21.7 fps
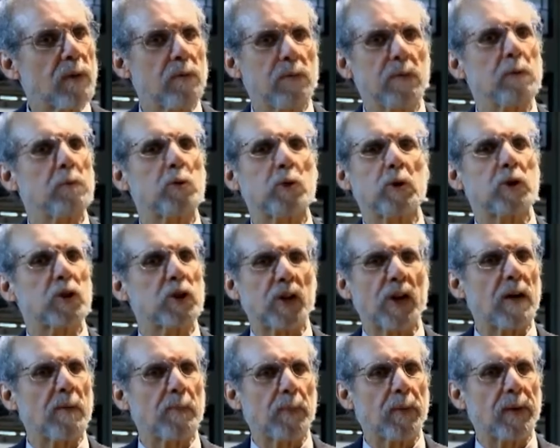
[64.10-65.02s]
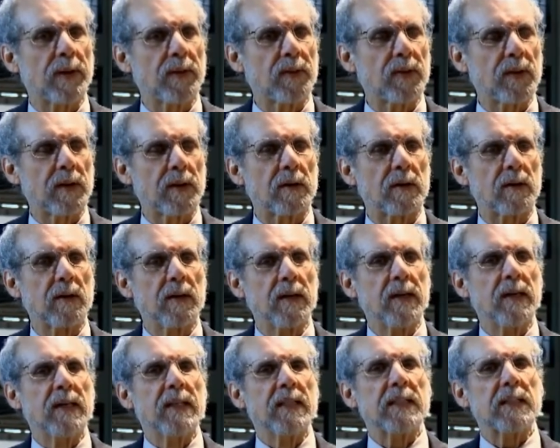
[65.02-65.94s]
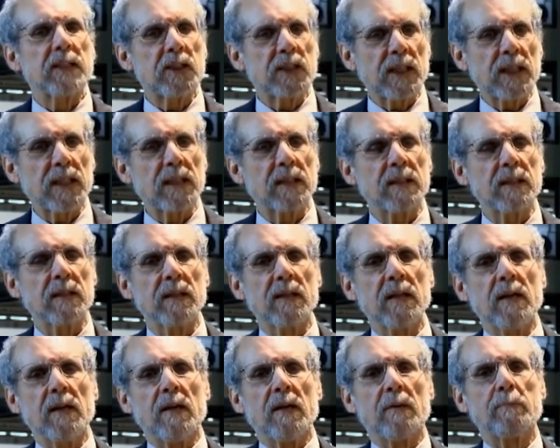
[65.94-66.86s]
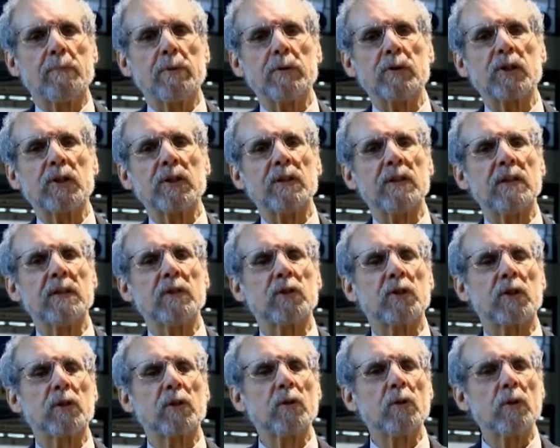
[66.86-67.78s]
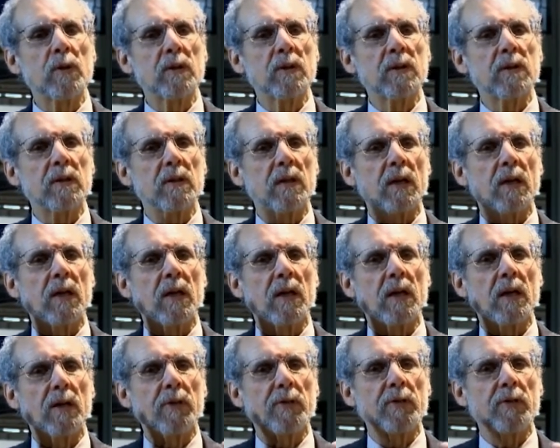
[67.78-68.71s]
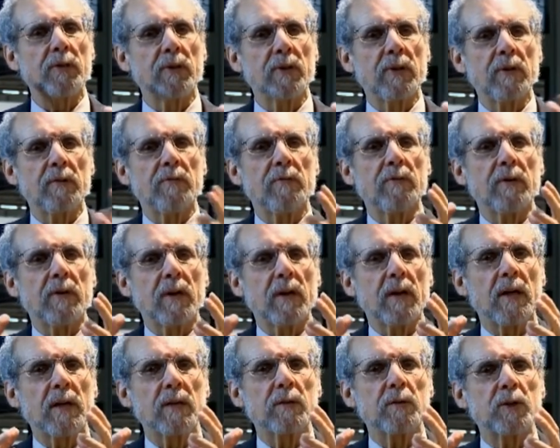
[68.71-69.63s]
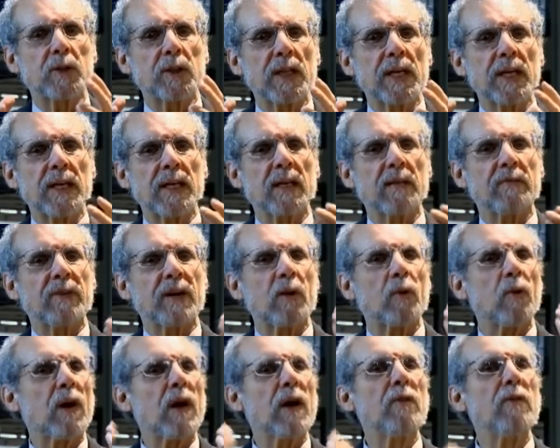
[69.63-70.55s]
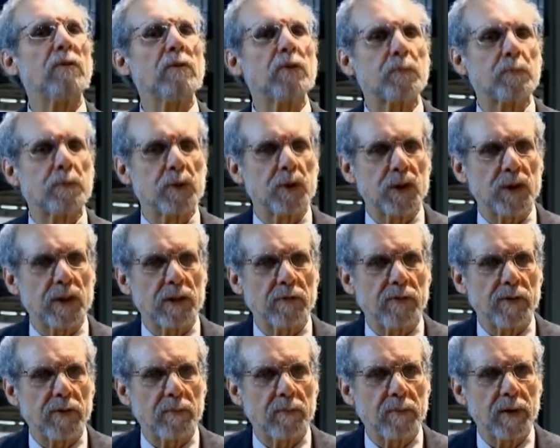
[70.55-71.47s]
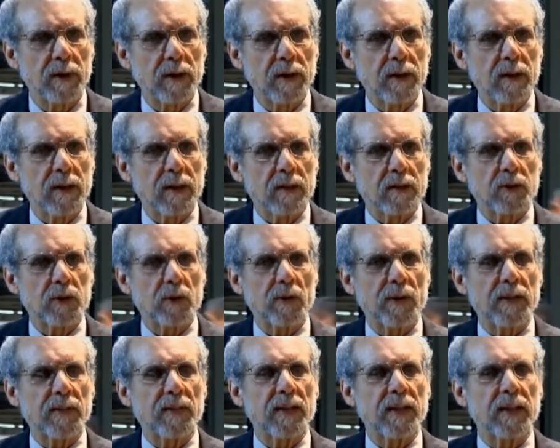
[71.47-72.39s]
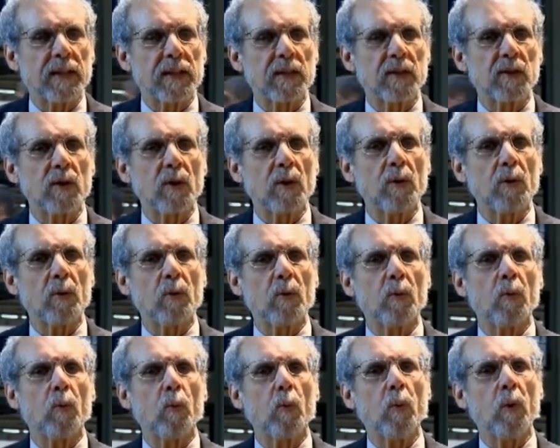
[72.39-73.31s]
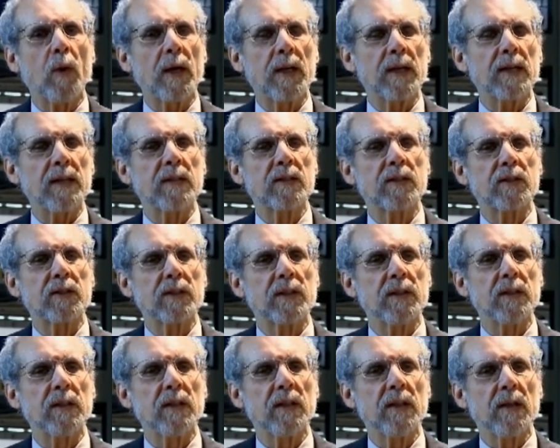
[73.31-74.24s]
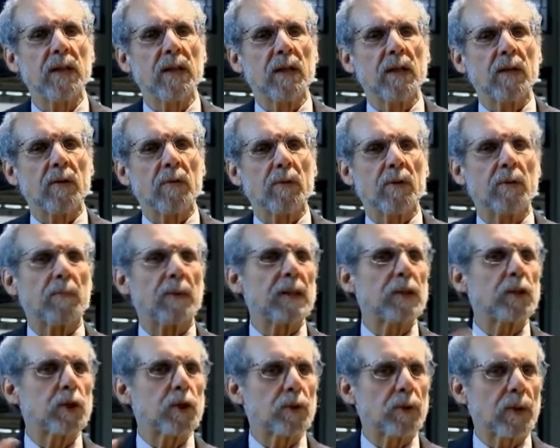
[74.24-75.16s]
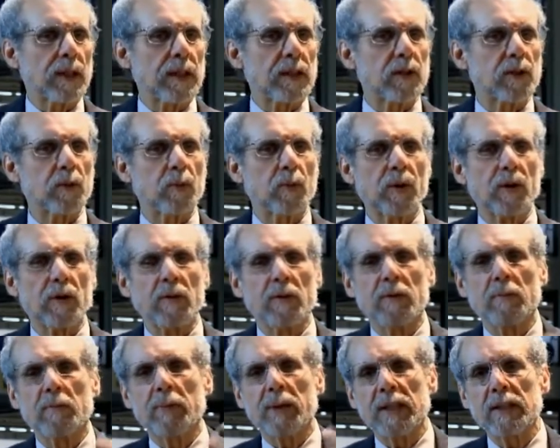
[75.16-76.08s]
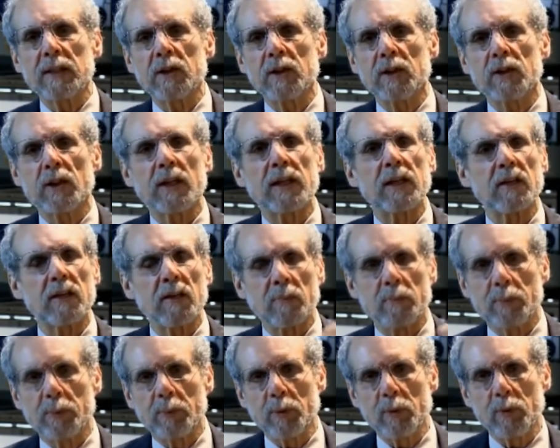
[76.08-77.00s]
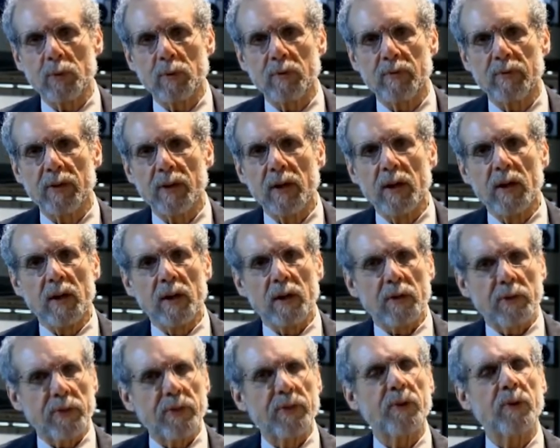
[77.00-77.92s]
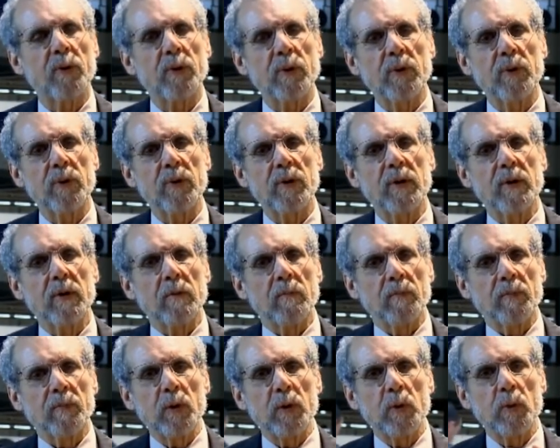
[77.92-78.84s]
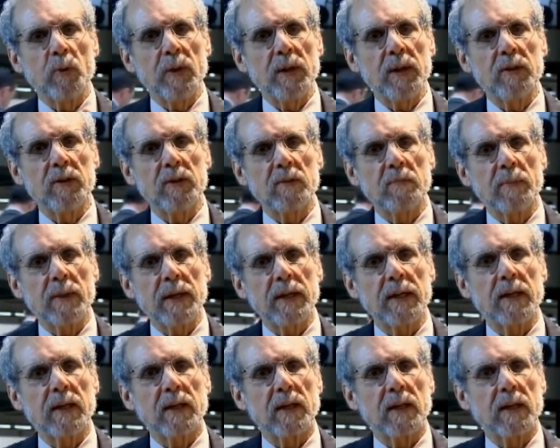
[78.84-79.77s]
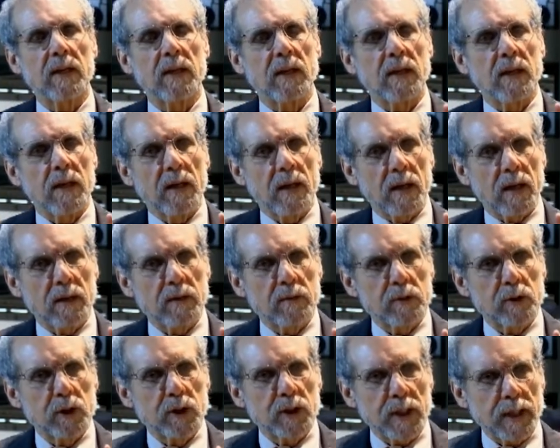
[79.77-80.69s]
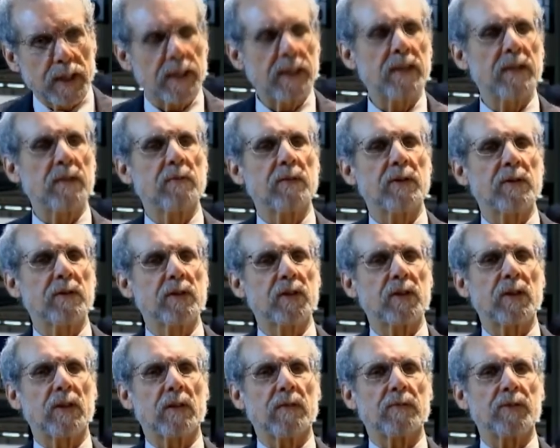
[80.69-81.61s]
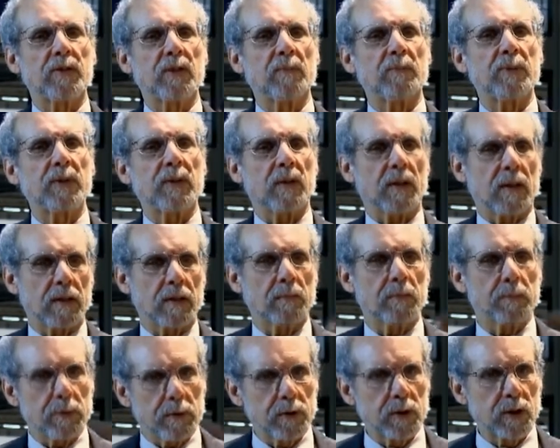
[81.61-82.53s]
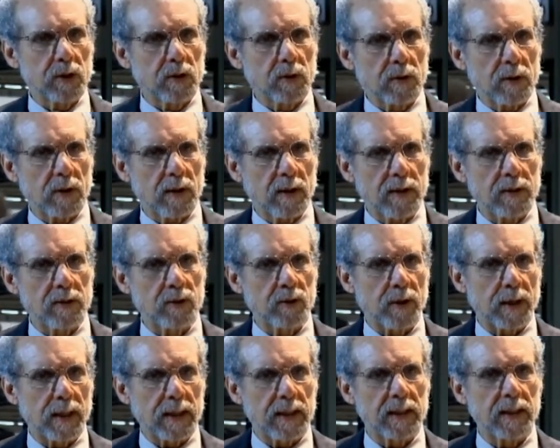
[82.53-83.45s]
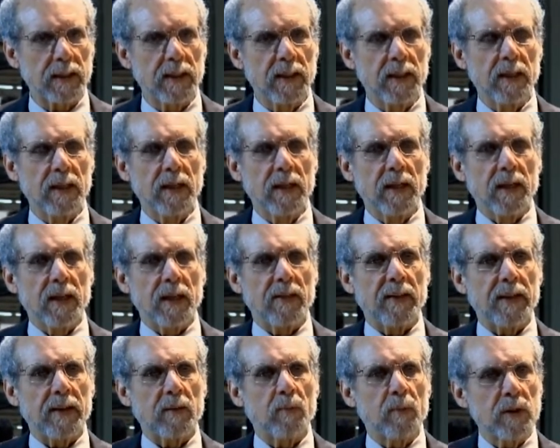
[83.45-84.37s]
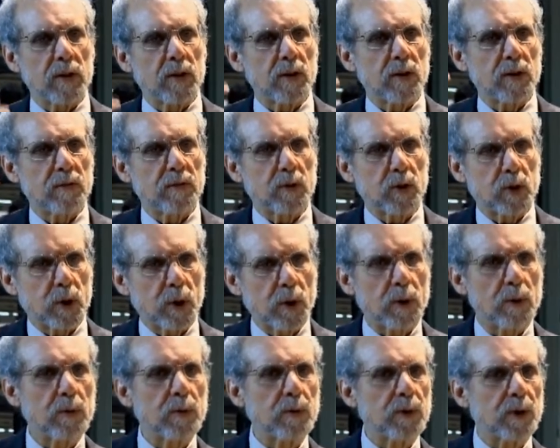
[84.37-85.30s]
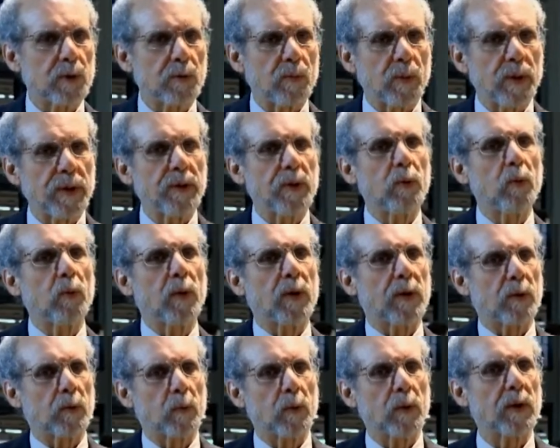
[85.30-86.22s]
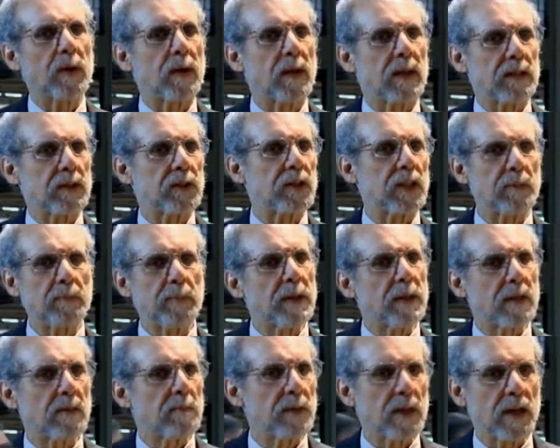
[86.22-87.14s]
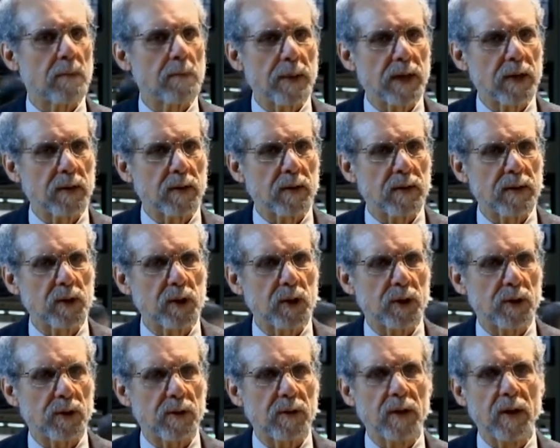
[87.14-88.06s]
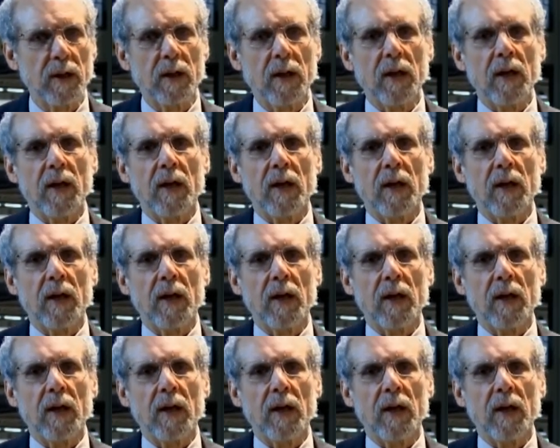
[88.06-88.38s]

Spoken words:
don't, you should stop right there. Second, a person needs a good understanding of how others perceive them so that they can know what are my strengths, what are the places I could improve. Third, you need to make an understanding with yourself, something like a personal contract, that once you've chosen what you want to work on, say becoming a better listener,